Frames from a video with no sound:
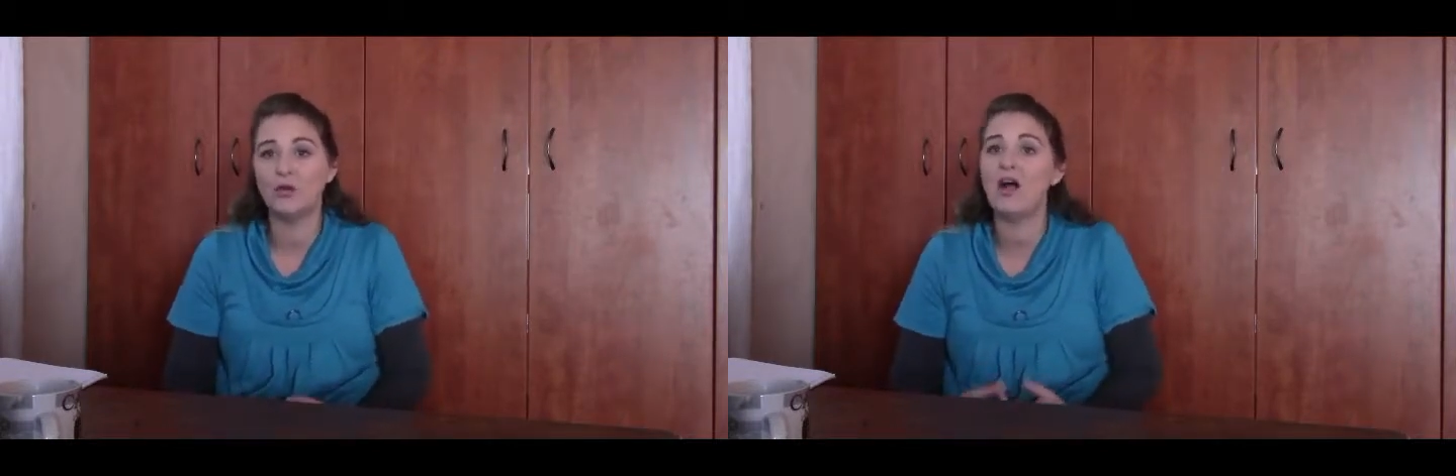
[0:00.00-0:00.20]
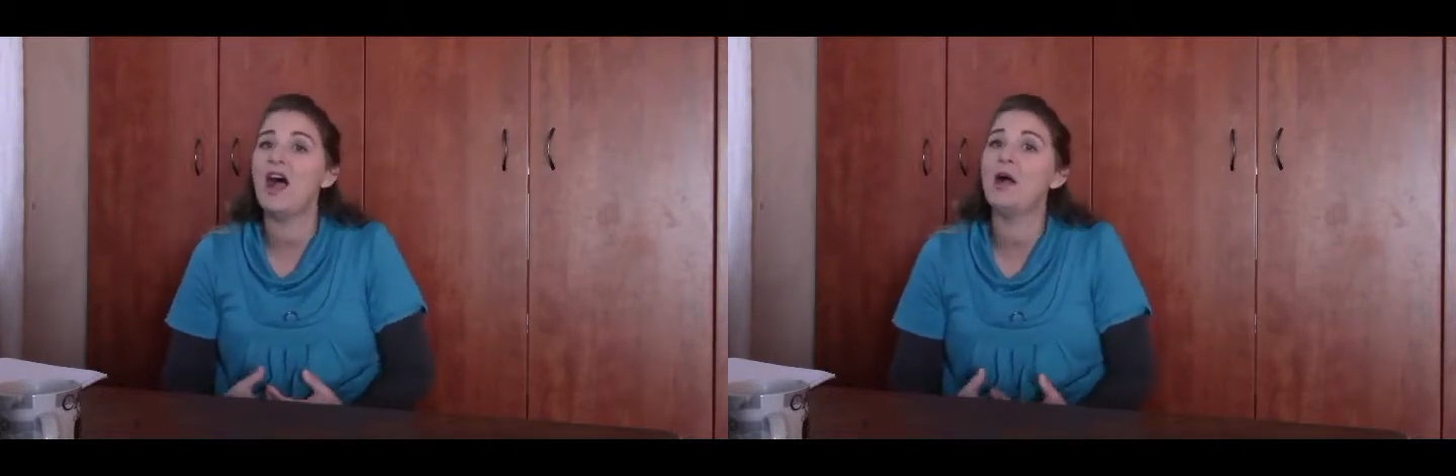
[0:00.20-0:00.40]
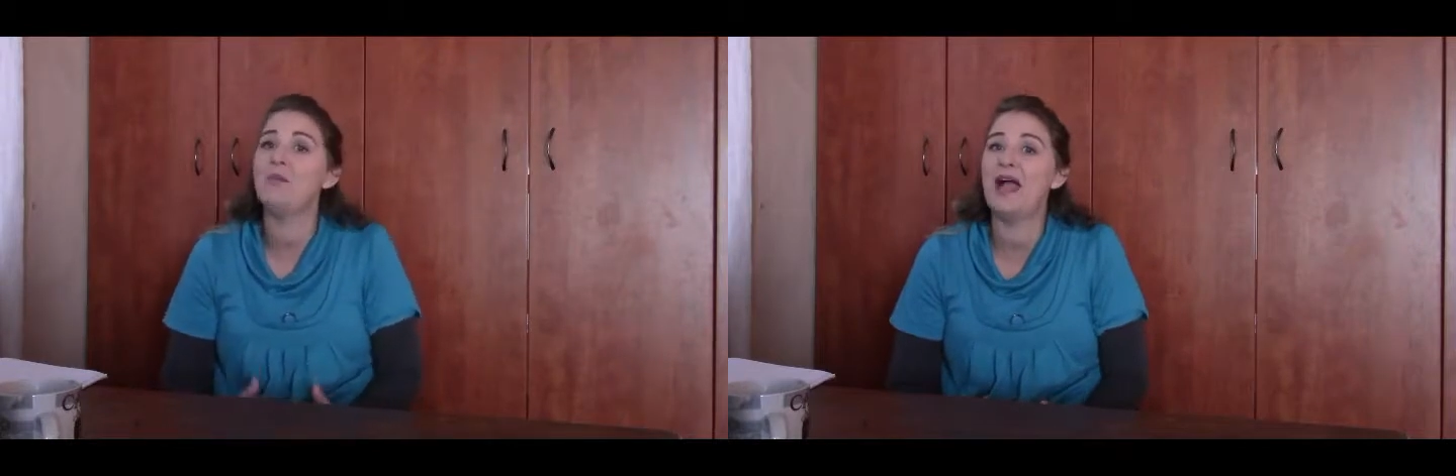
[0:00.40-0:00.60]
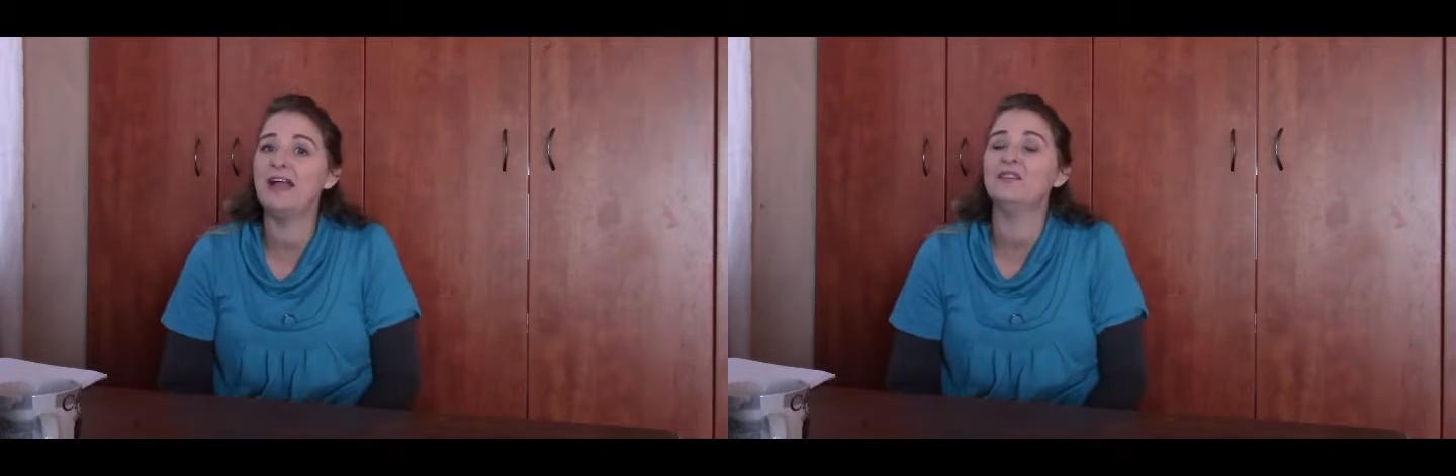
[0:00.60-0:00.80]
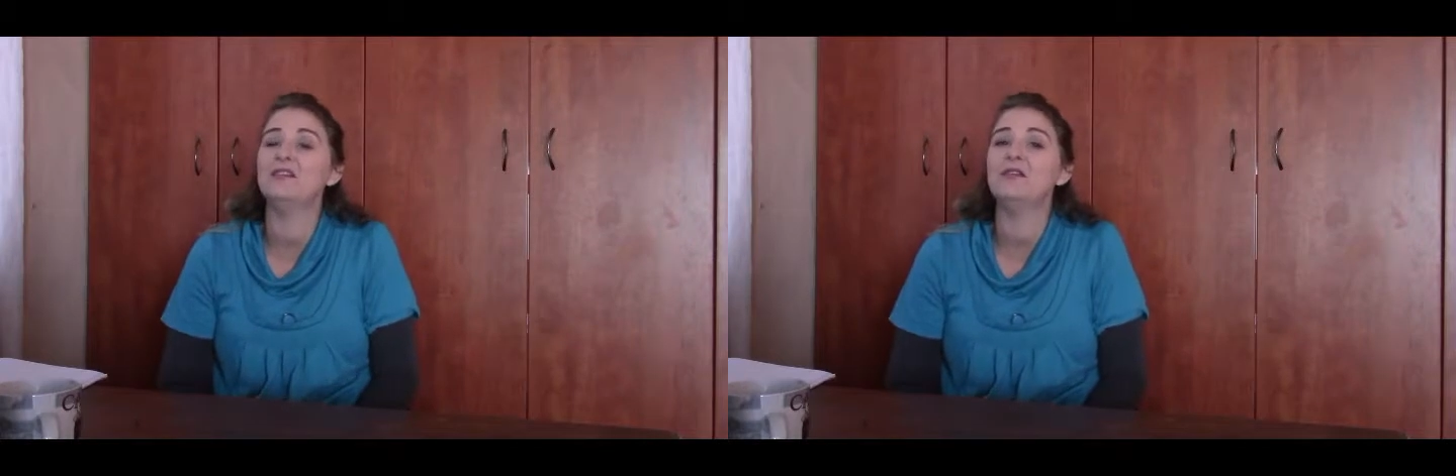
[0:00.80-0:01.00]
are
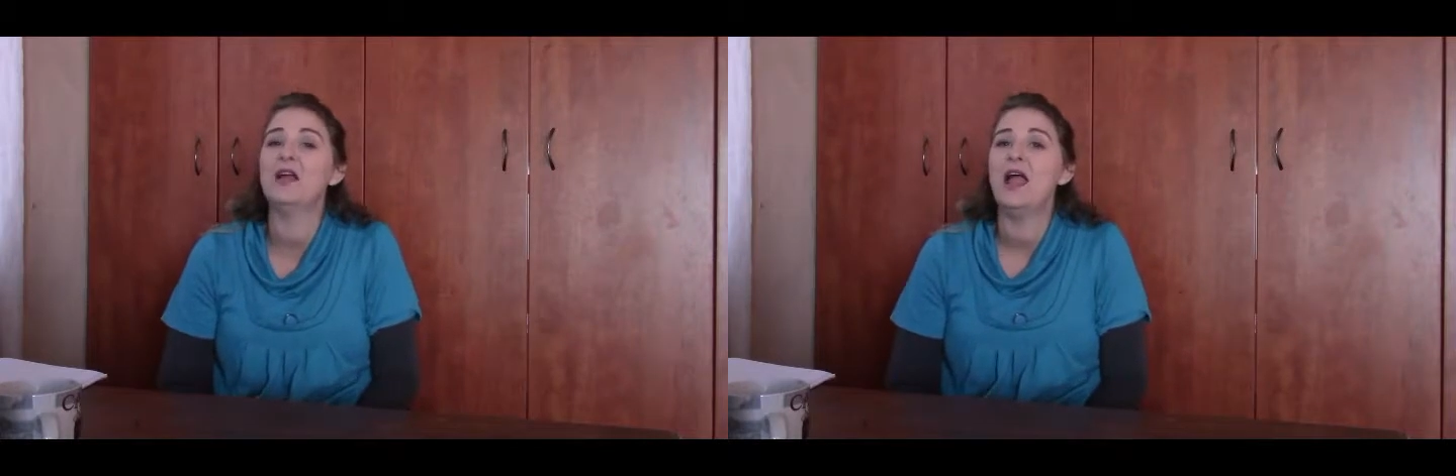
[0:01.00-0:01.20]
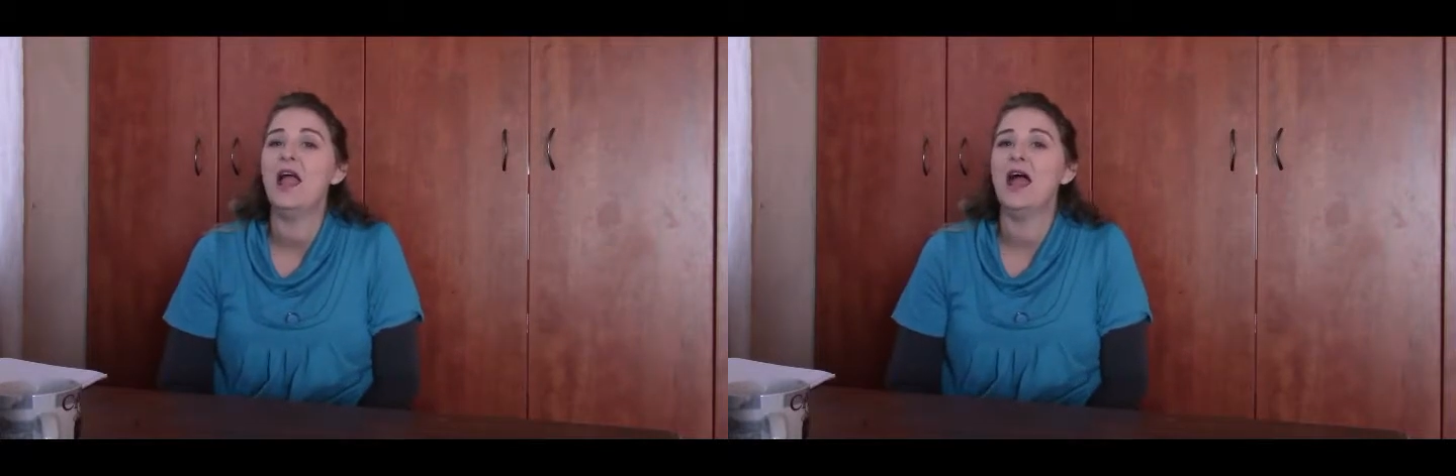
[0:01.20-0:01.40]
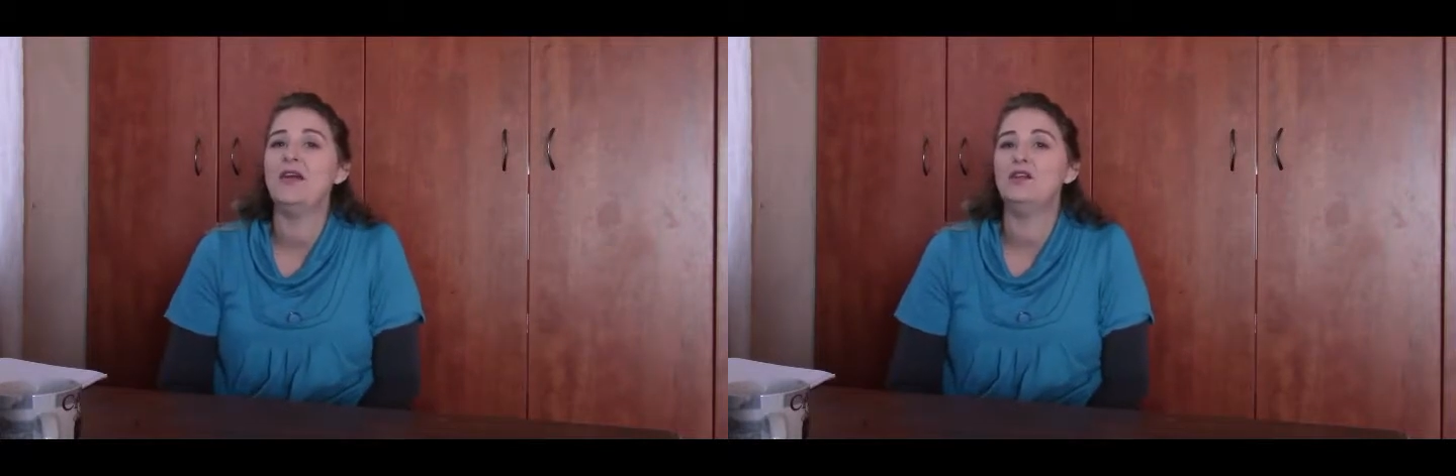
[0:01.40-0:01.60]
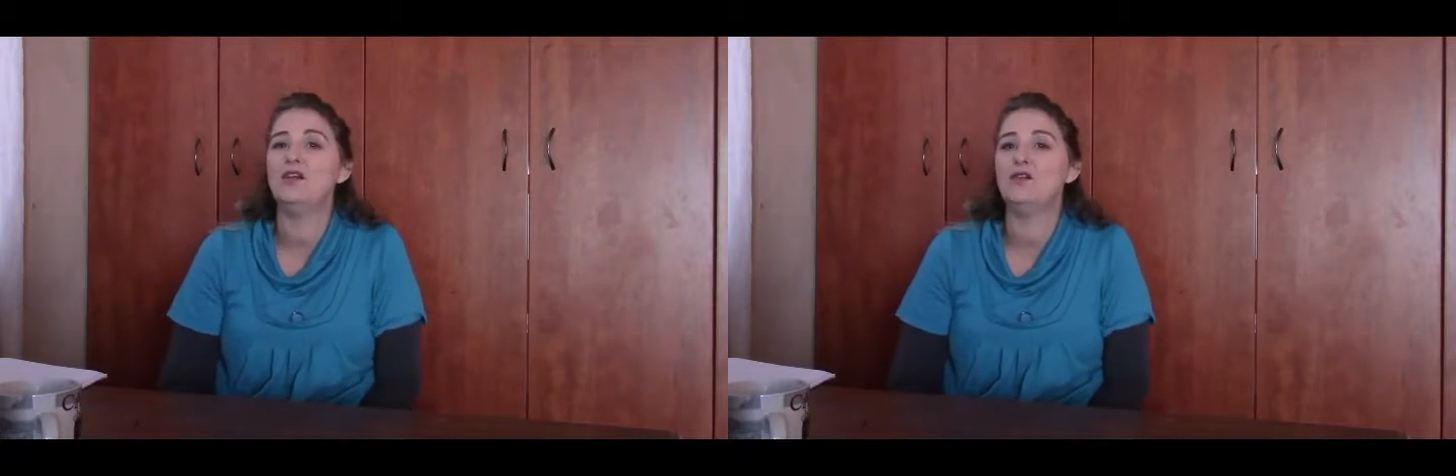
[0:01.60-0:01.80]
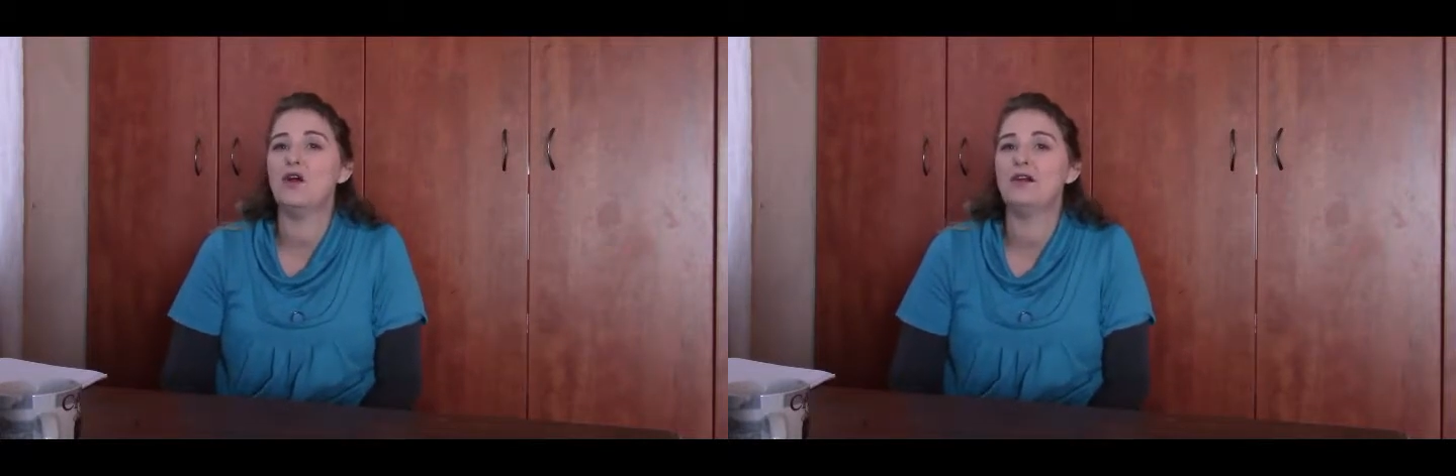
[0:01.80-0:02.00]
hyperactive, and then
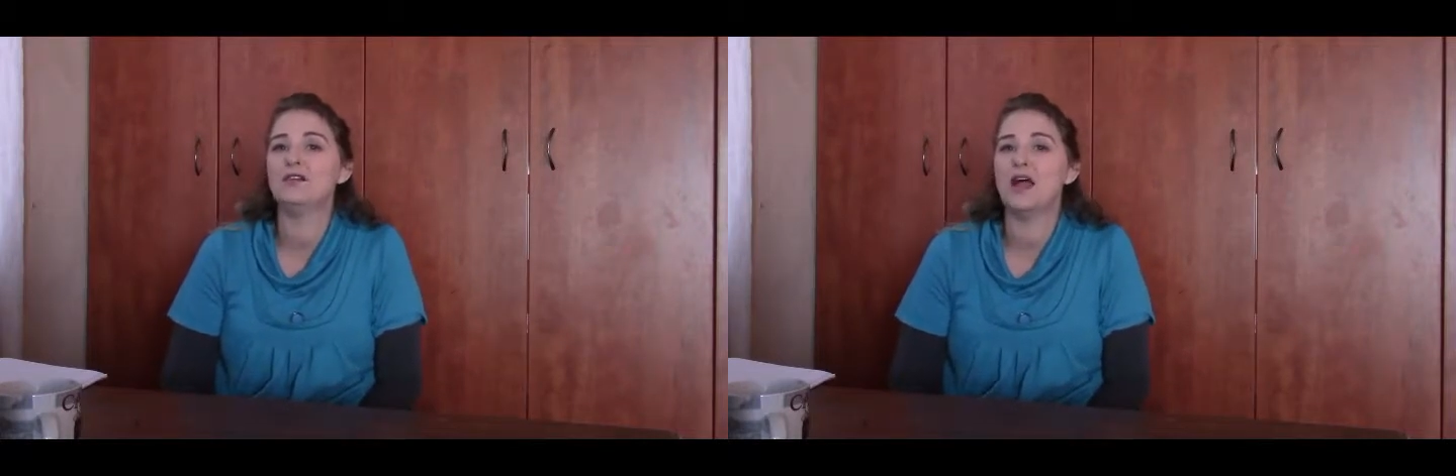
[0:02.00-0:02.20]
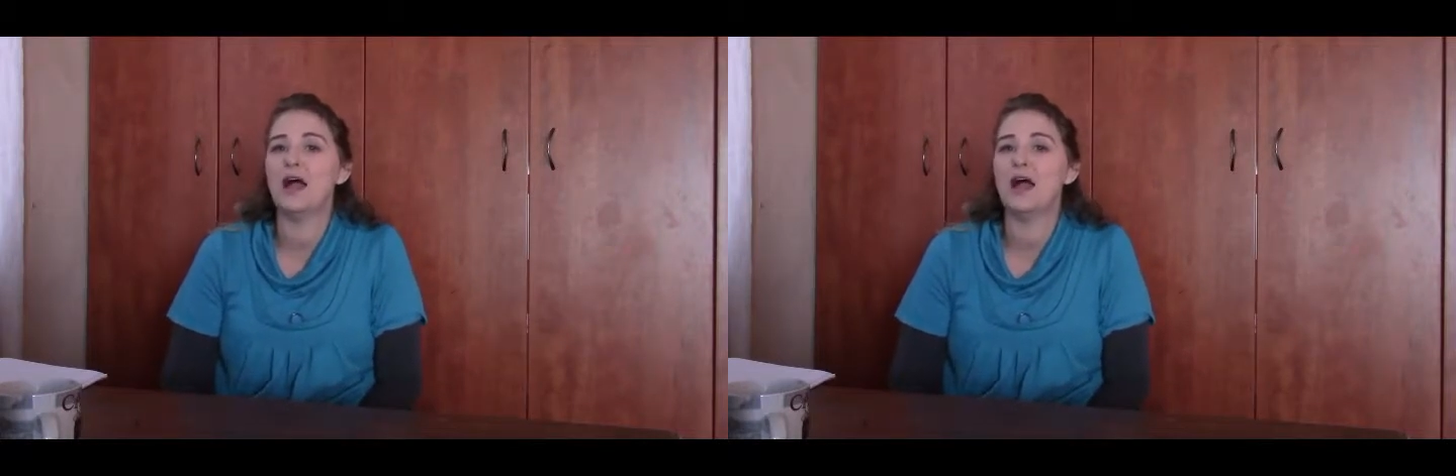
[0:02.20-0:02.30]
you've got